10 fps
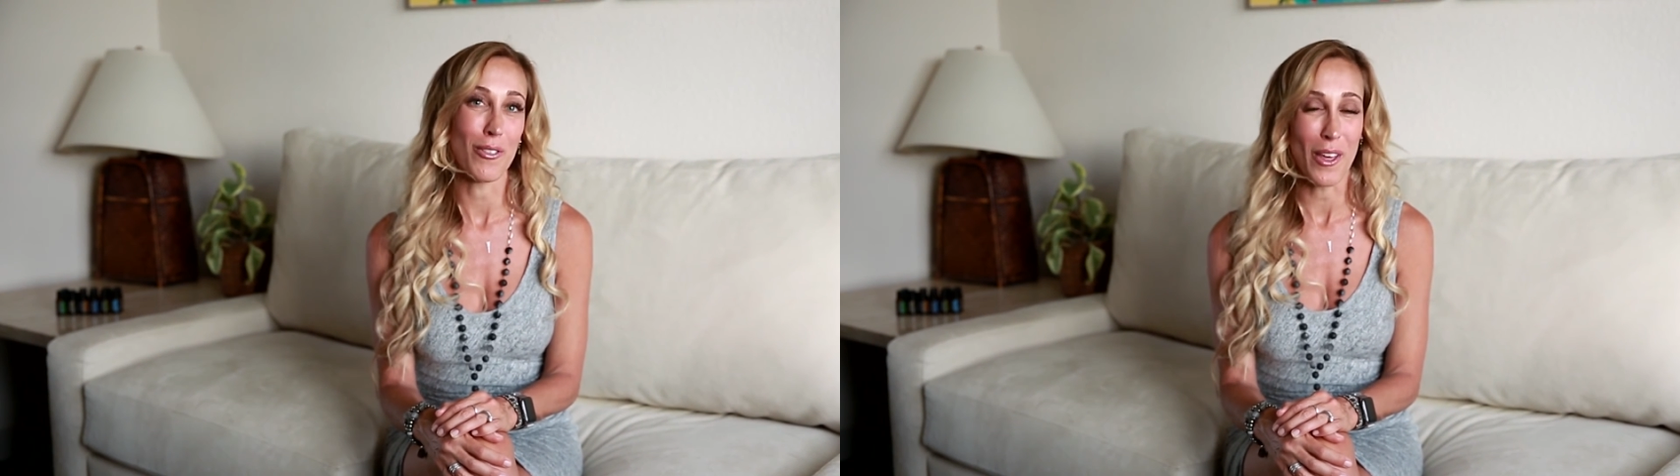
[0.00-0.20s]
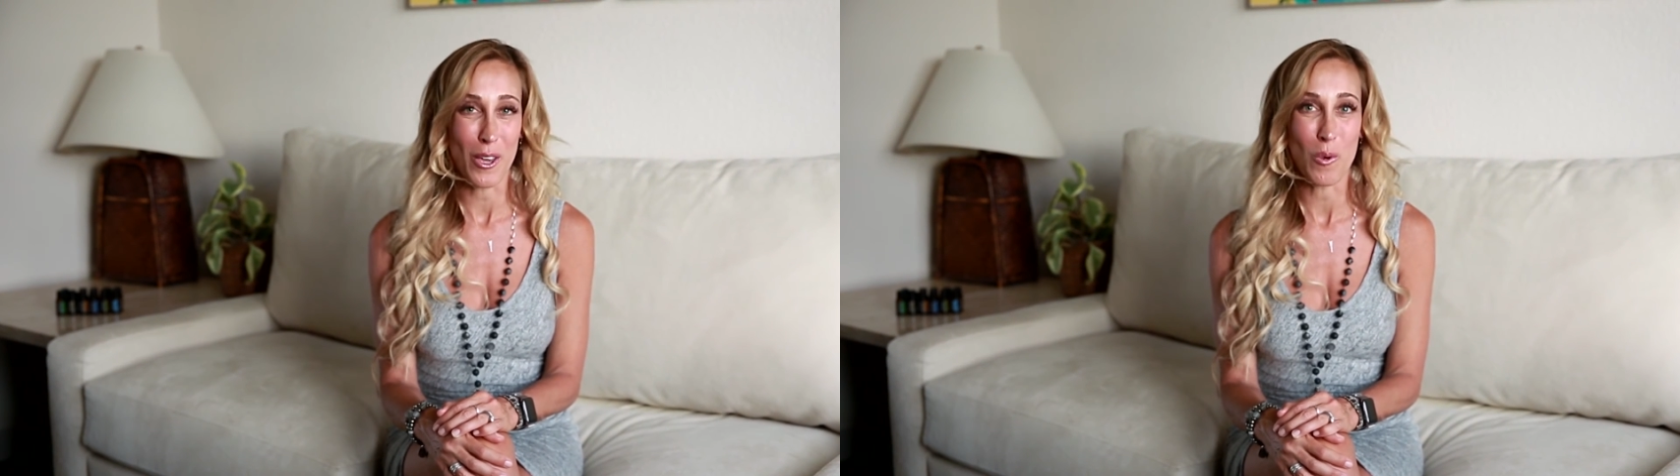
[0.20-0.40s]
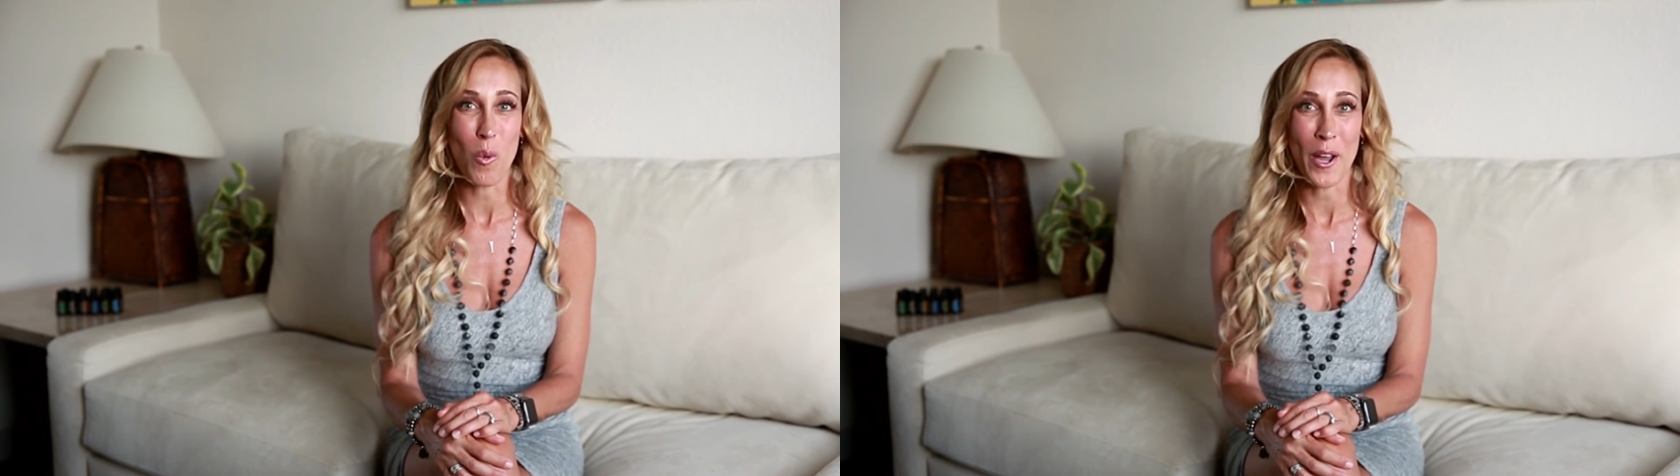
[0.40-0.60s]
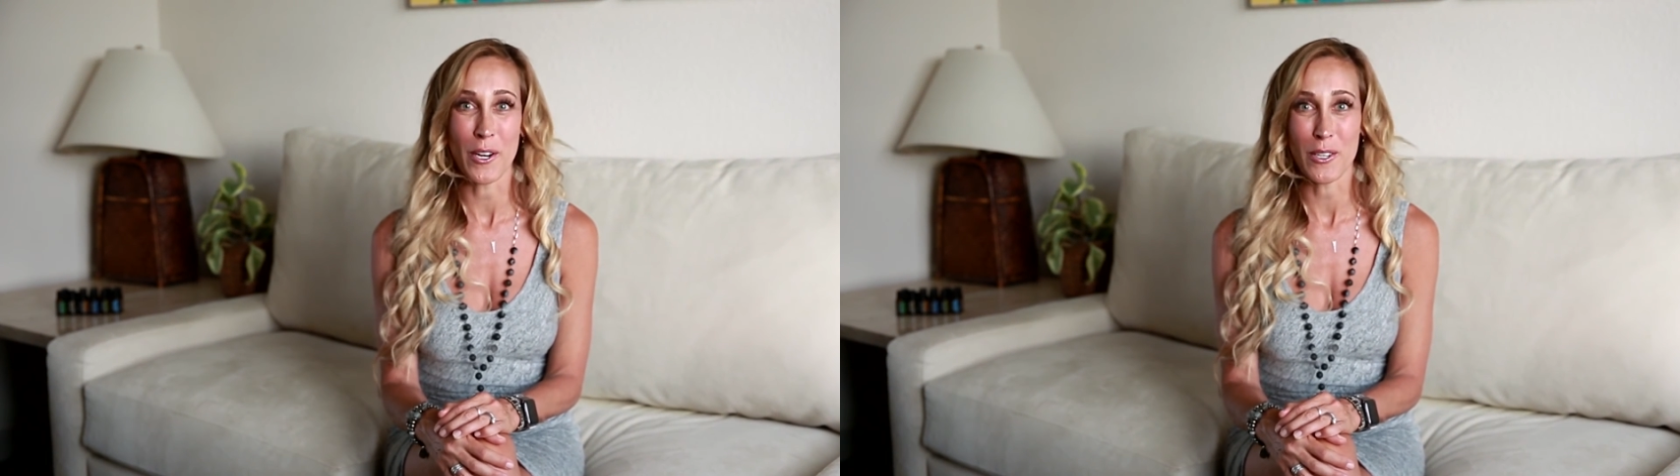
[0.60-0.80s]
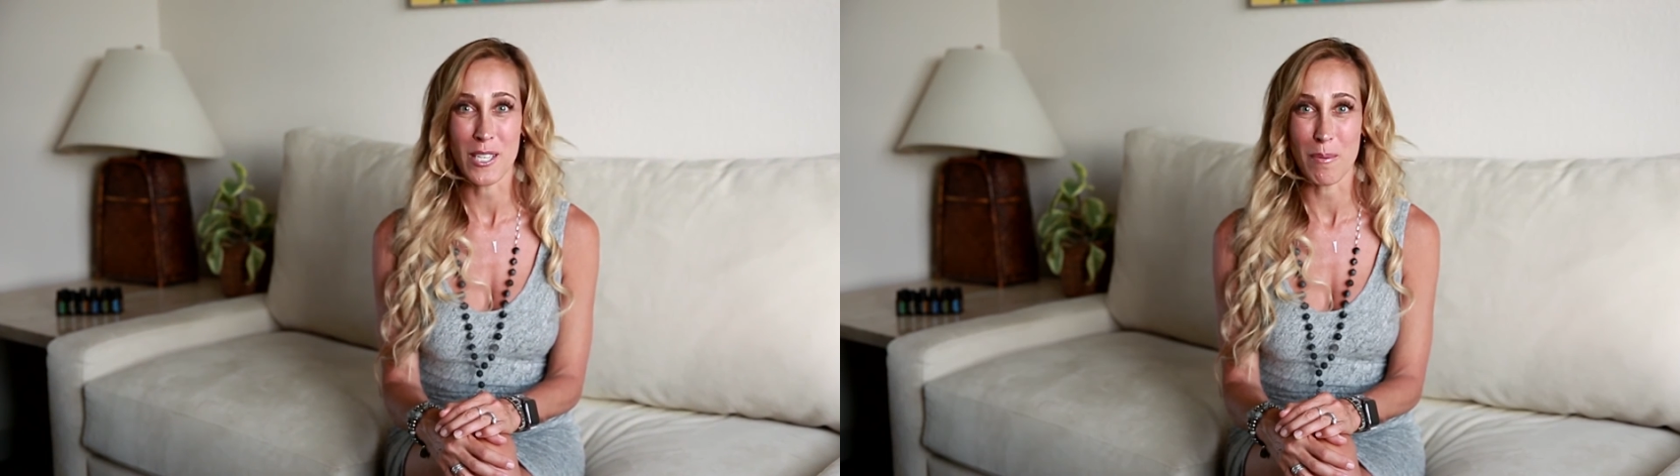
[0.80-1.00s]
that you want
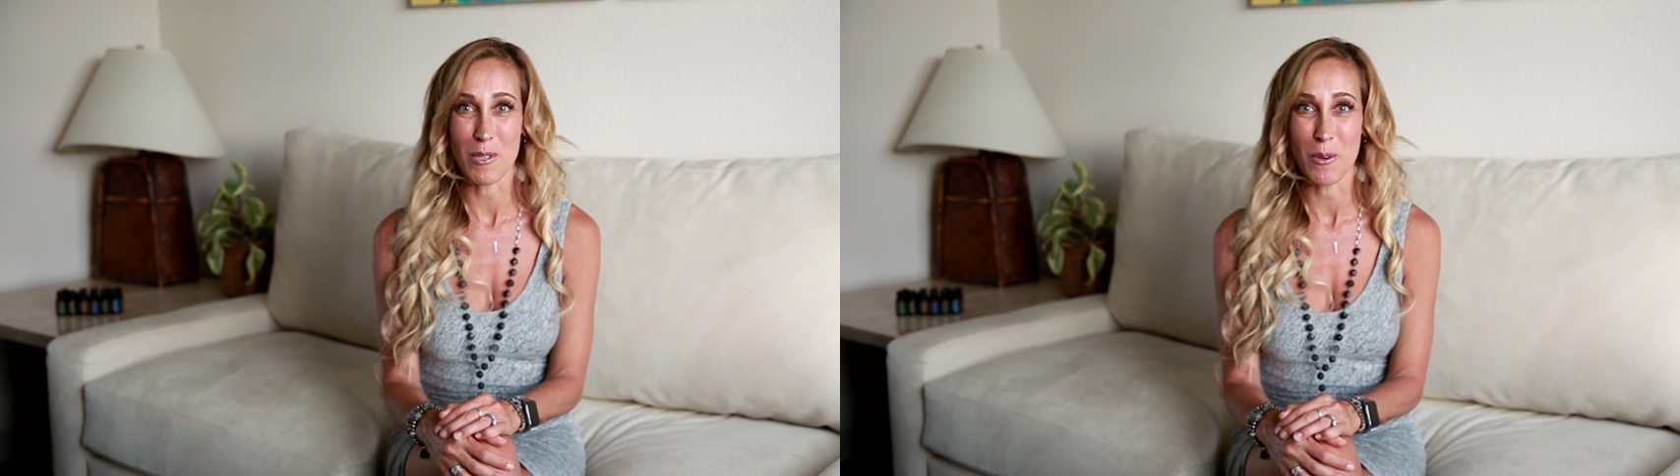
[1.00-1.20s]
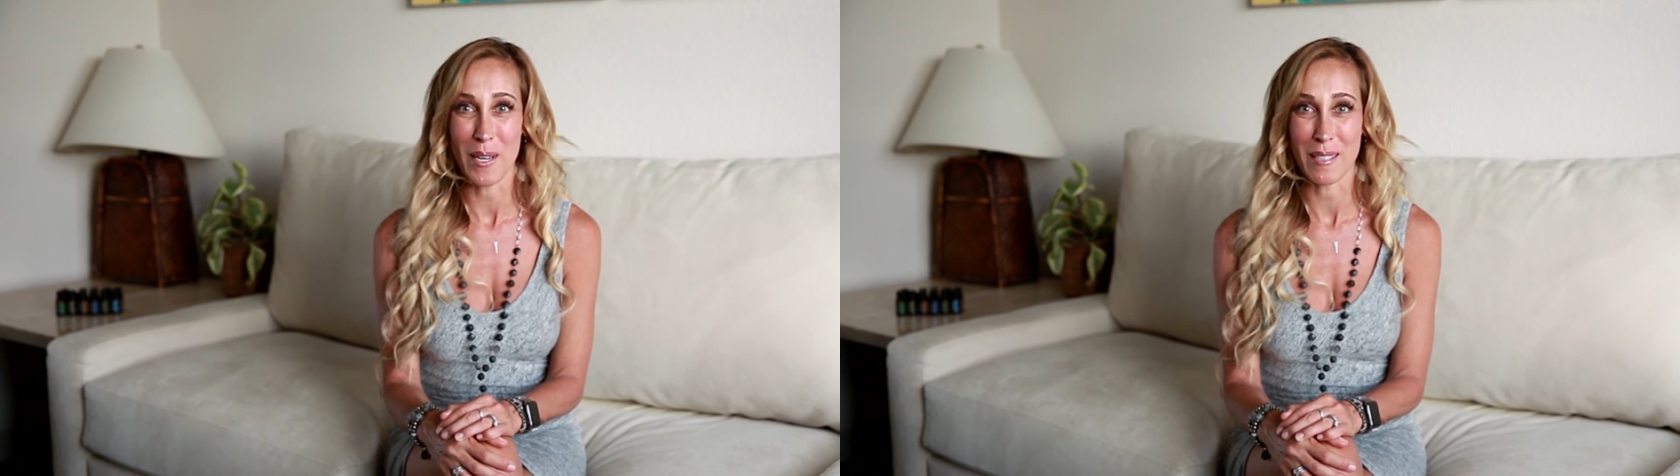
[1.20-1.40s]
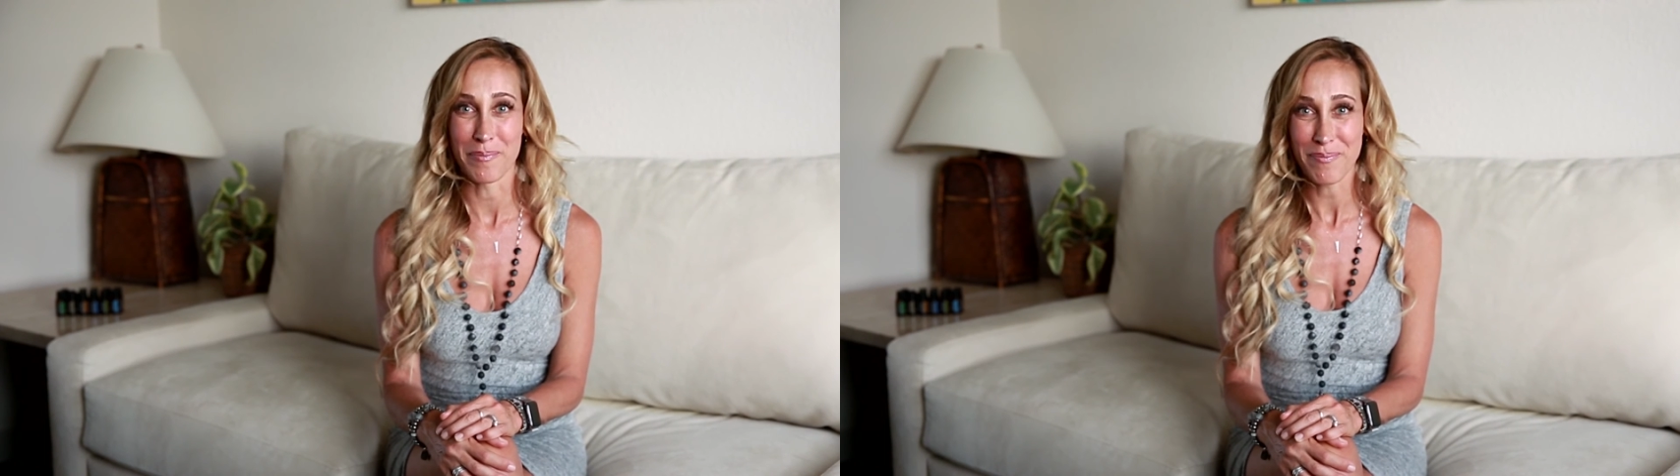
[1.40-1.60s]
your team doing.